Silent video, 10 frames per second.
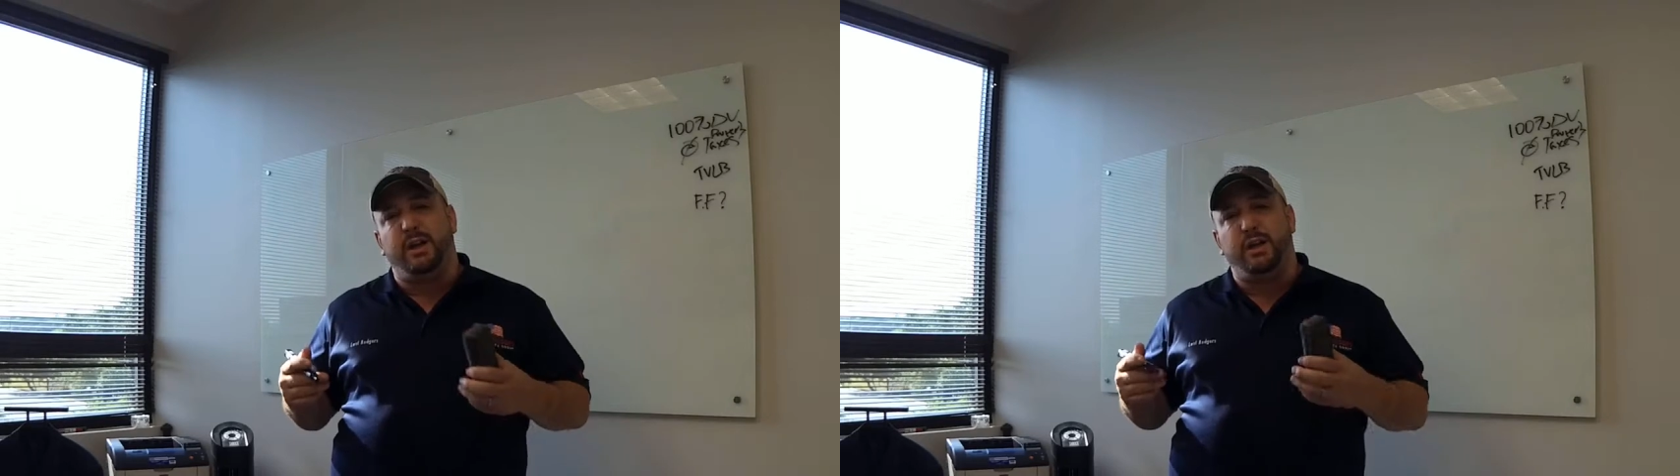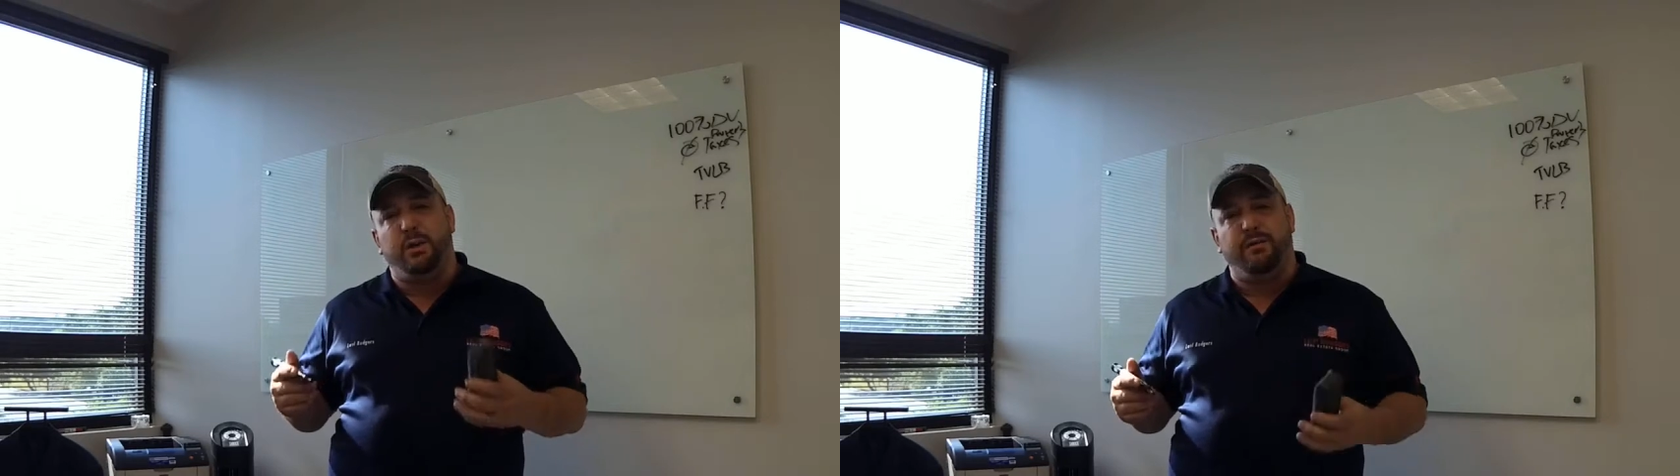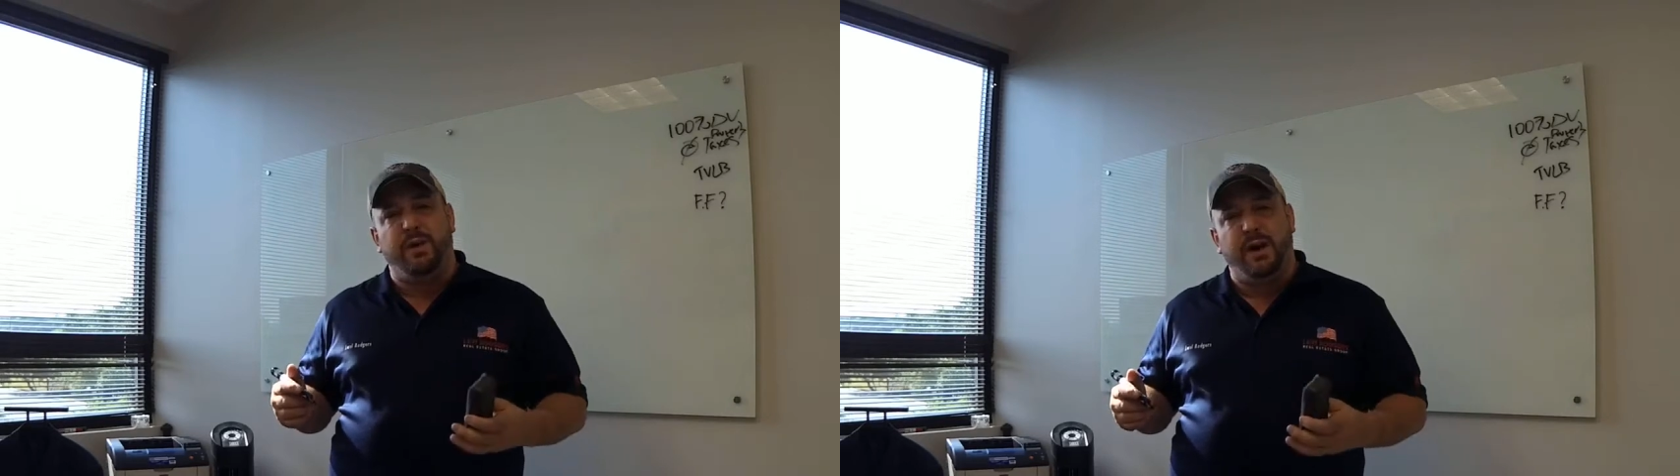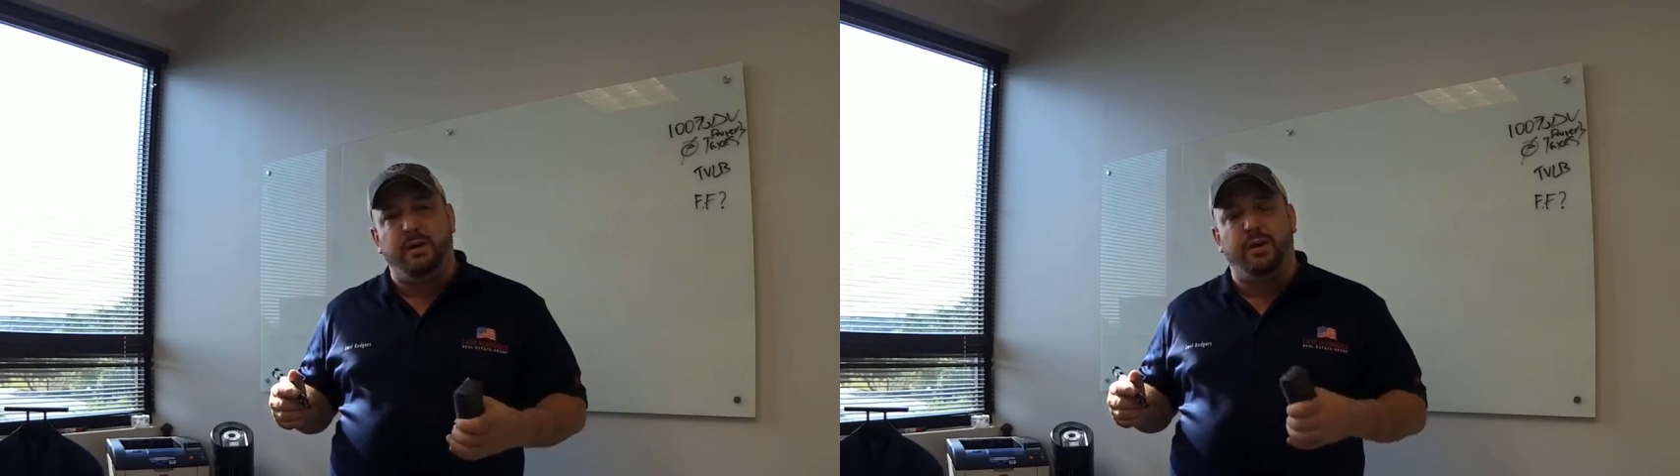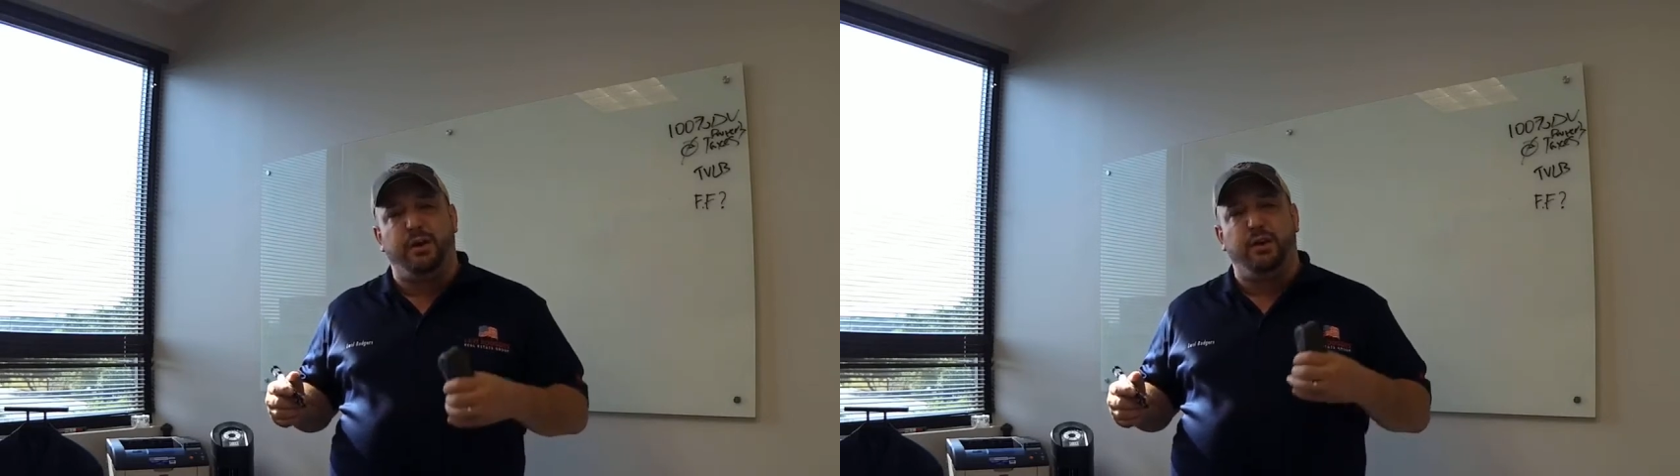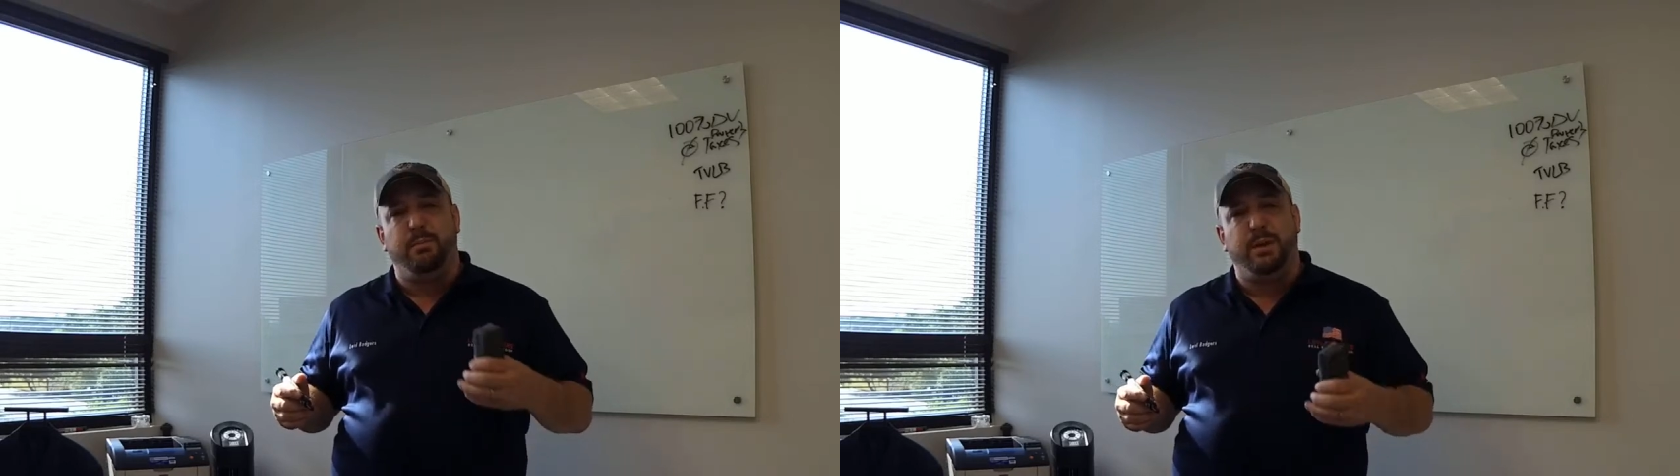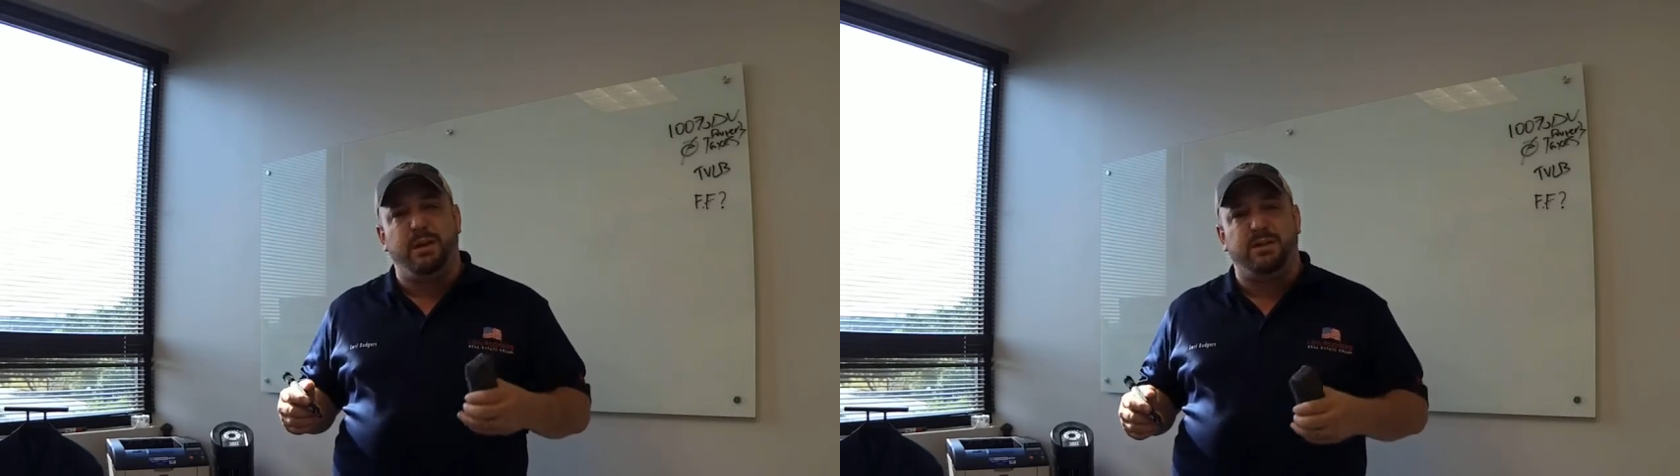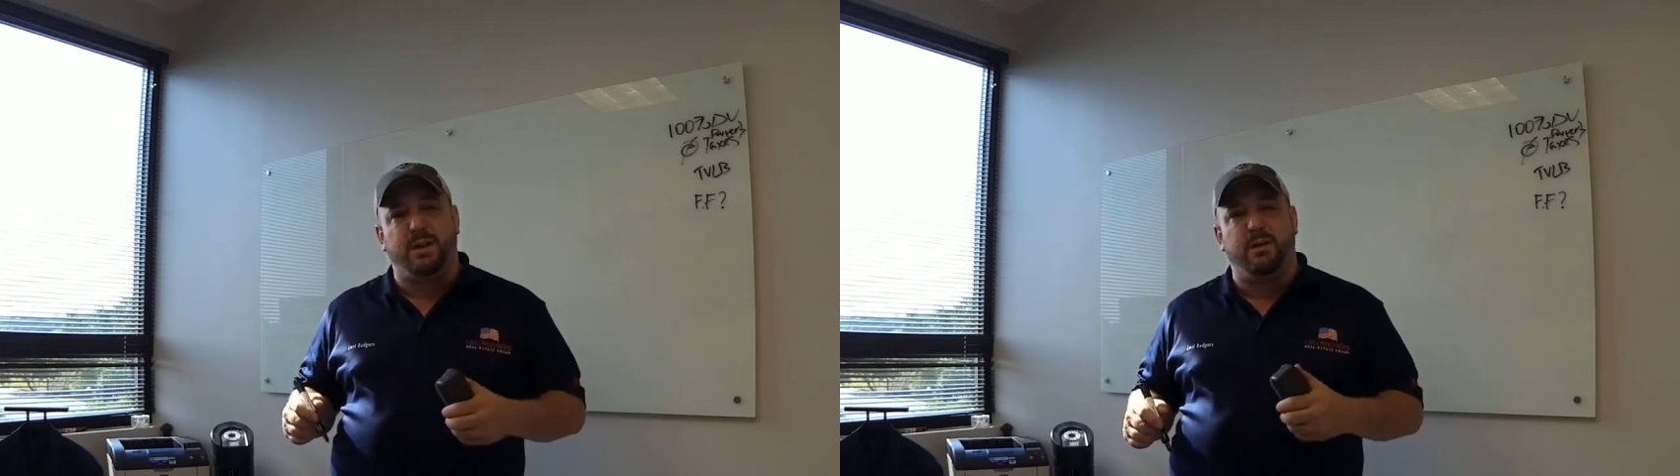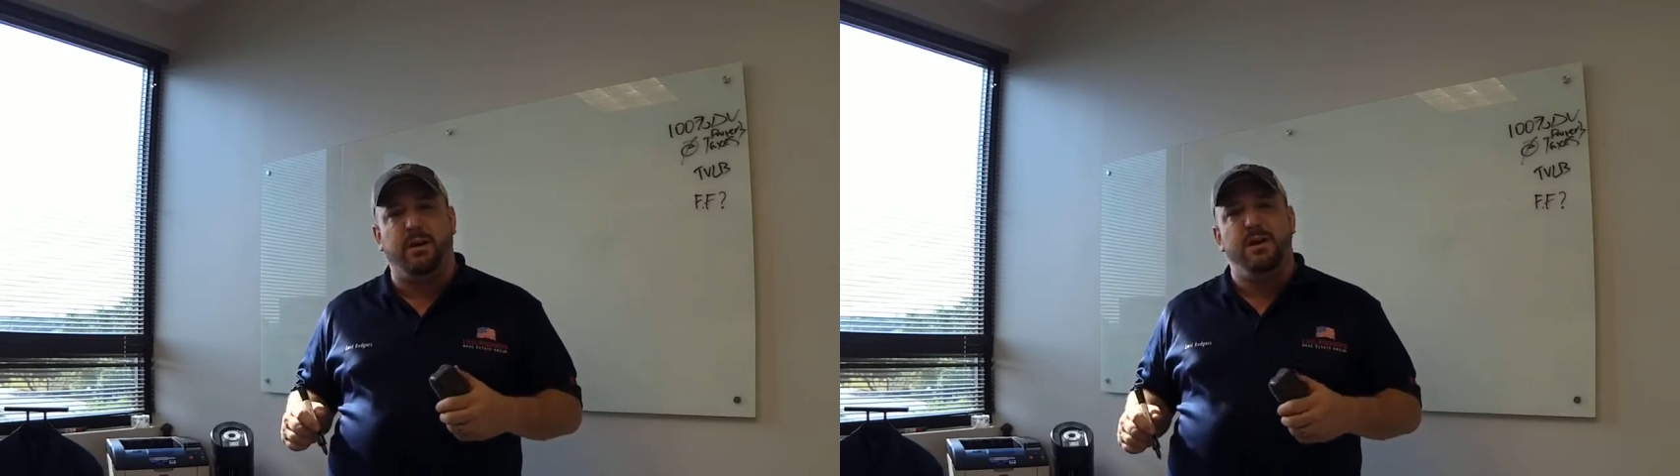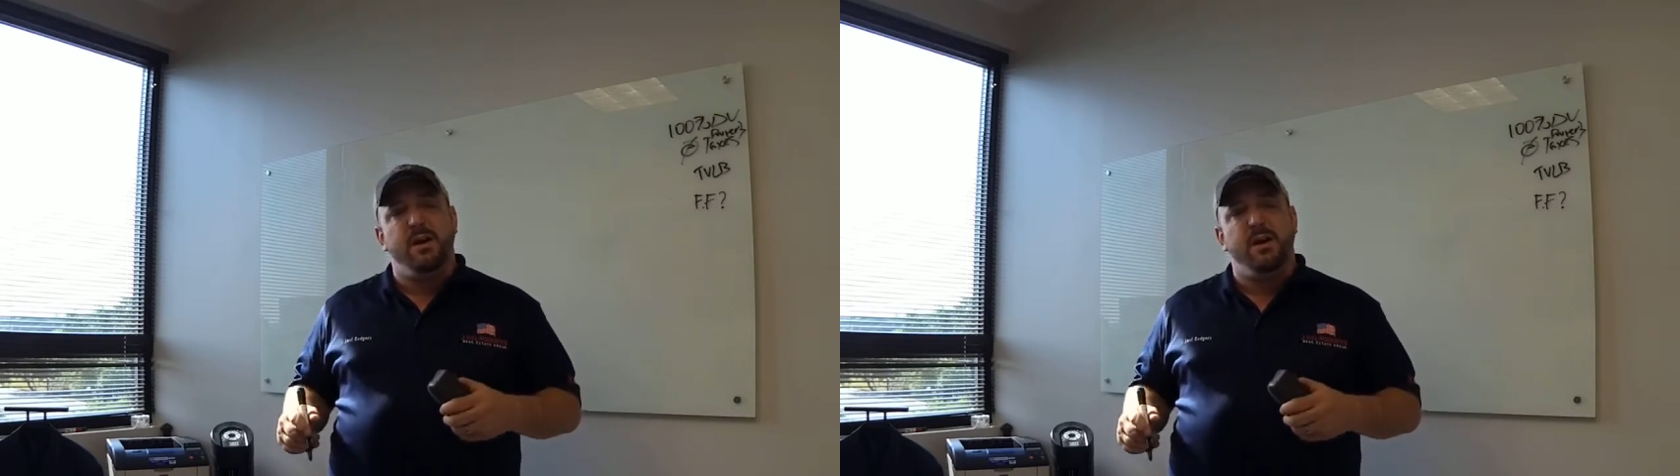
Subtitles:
and you're a veteran or you're military